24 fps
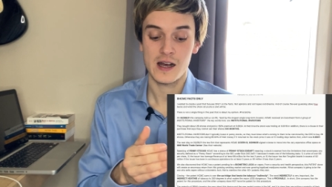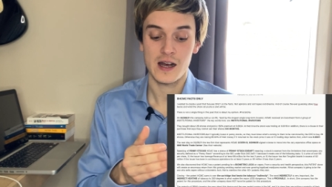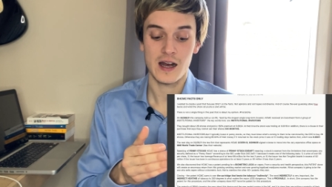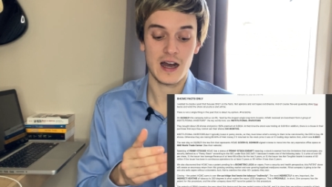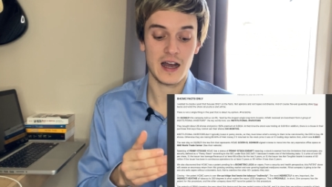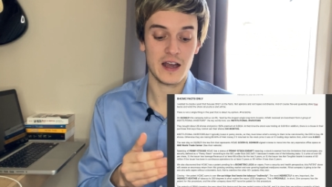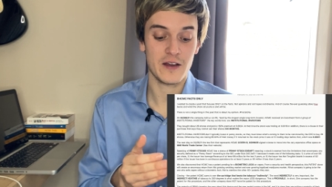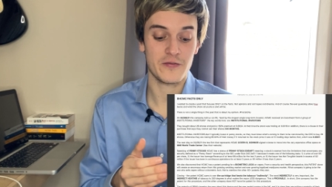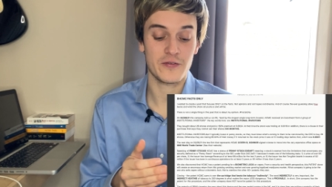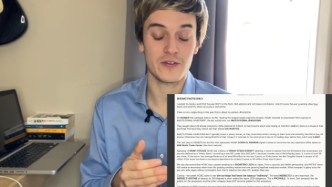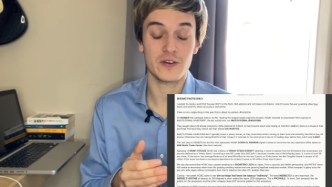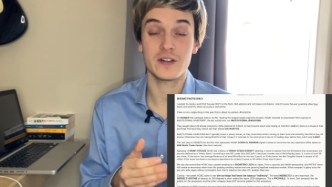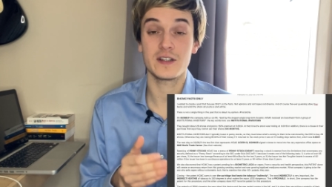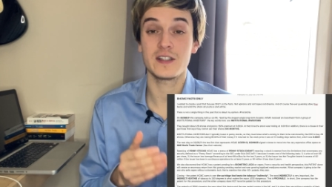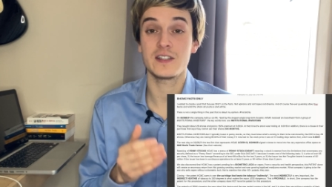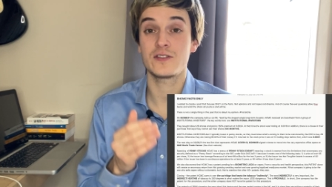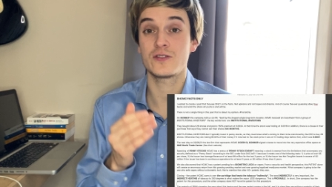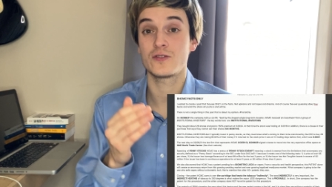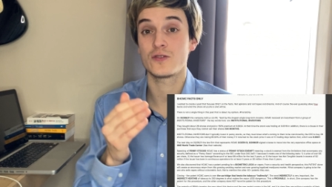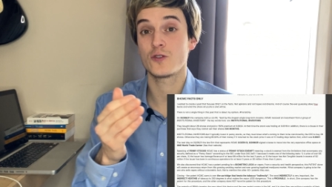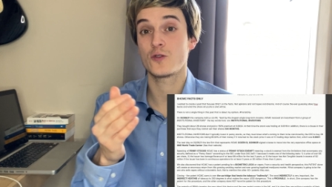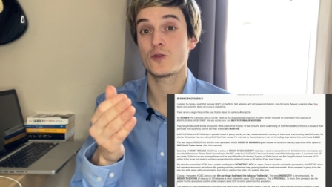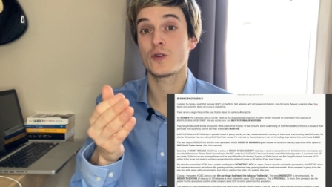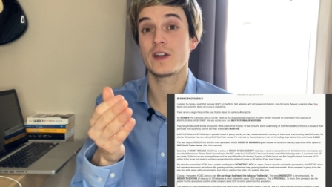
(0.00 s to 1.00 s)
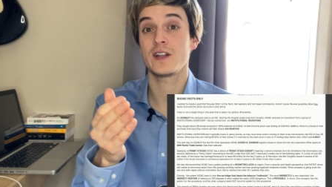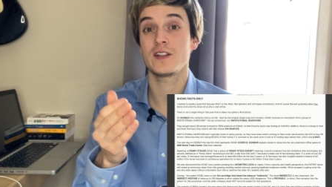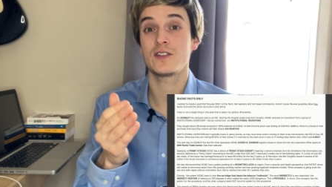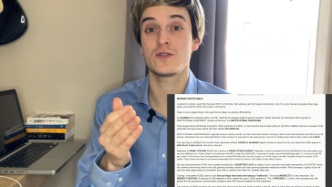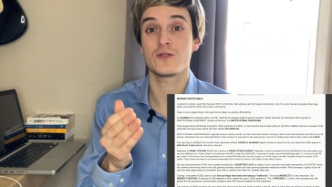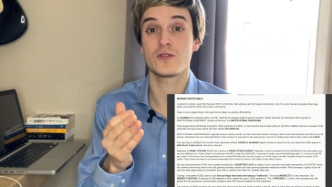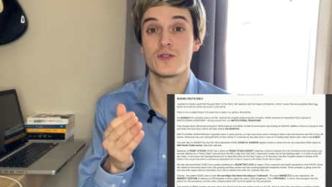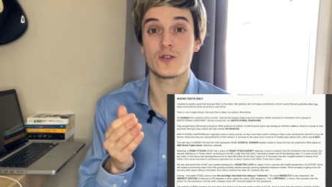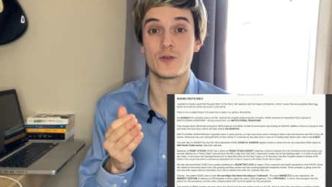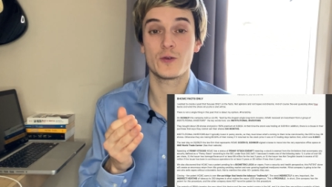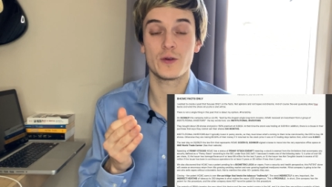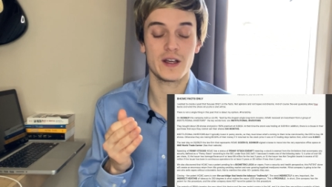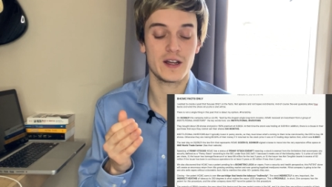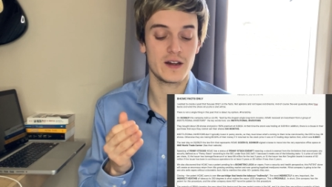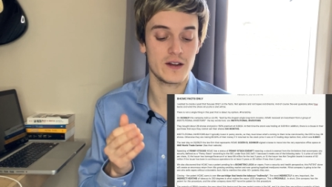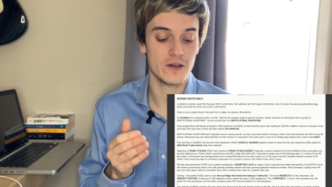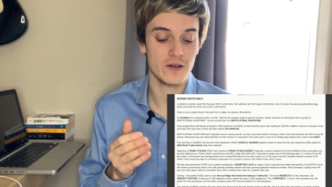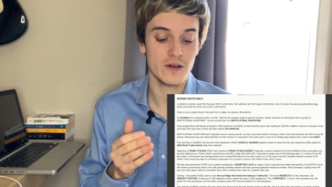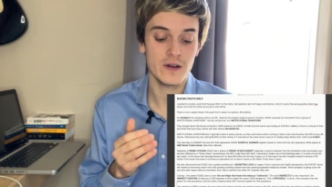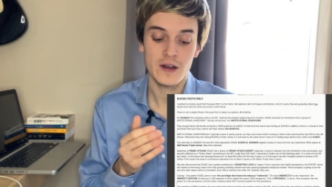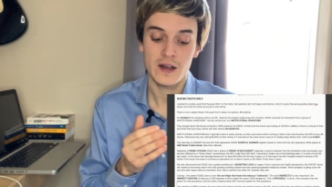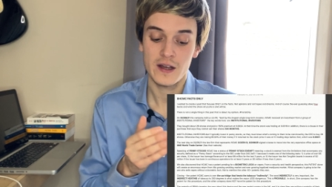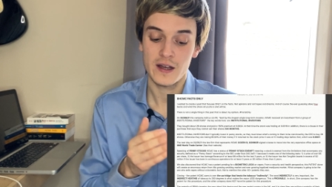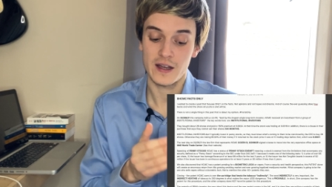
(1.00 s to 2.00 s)
I found this, so credits to the
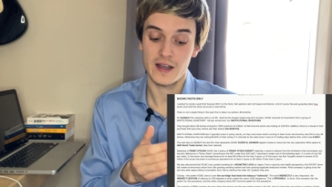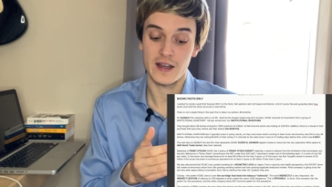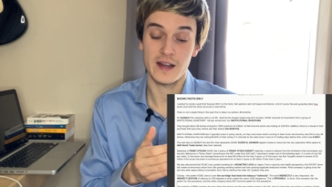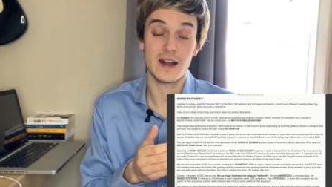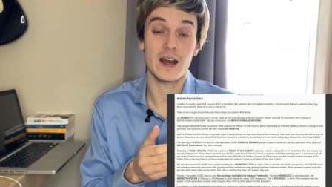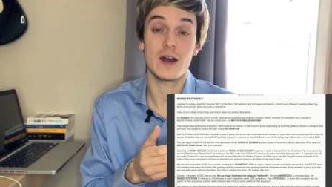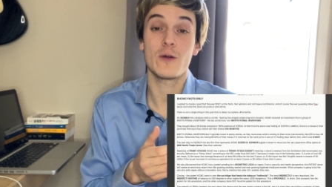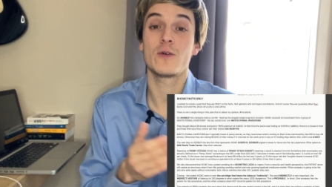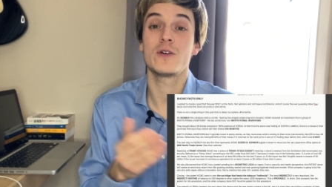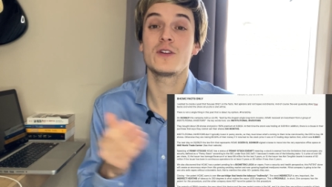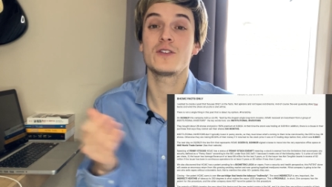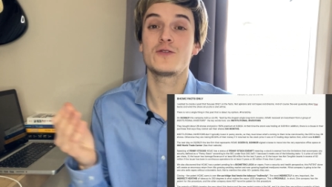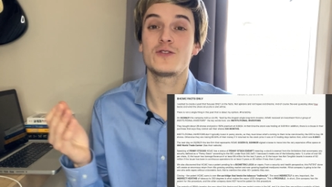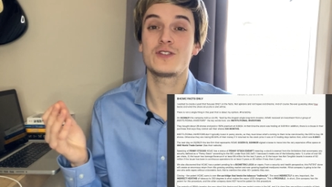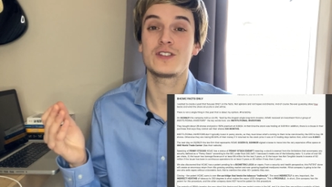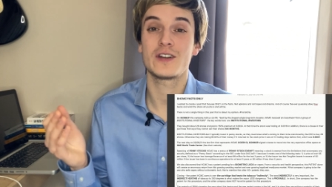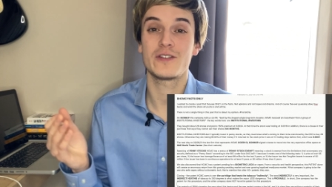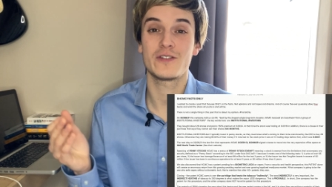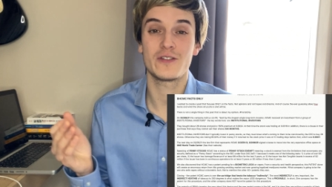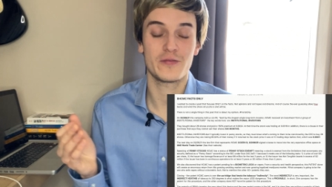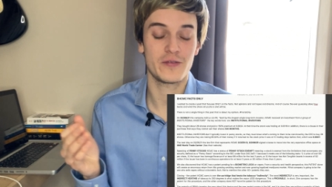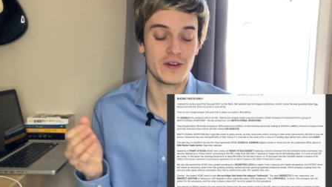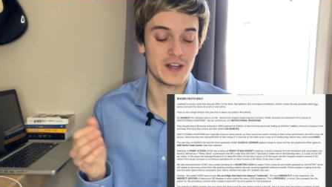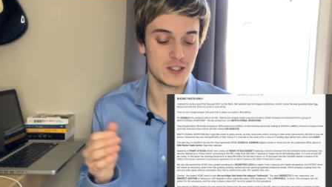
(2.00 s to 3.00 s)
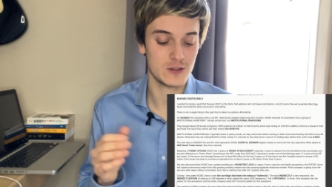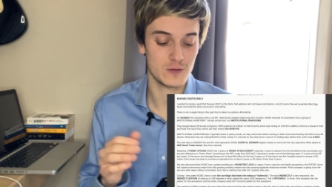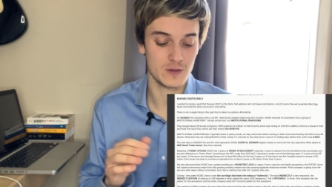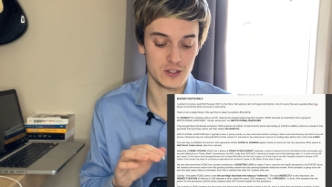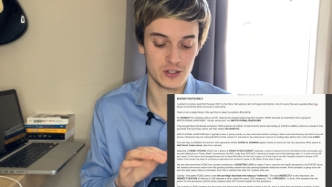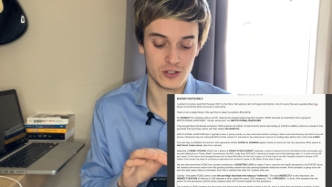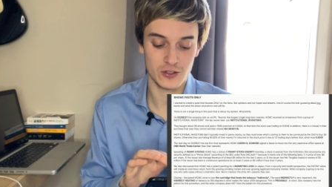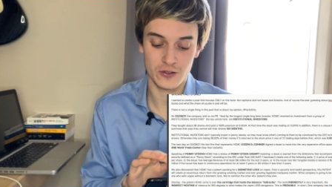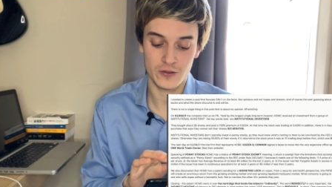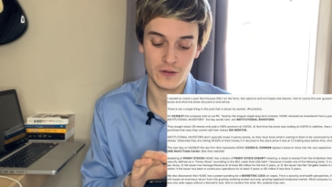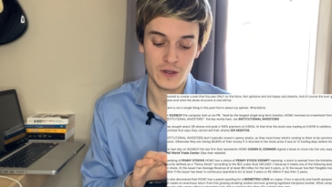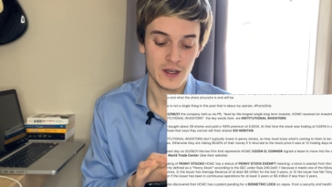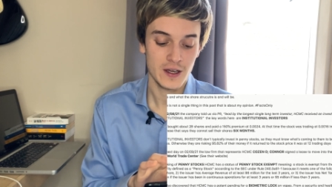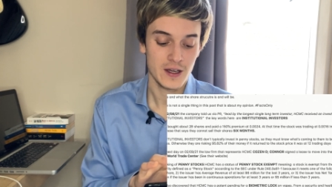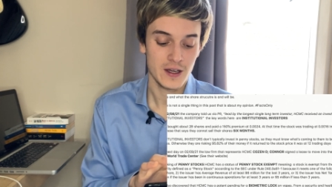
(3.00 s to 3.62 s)
creator, and I wanted to share the facts with you.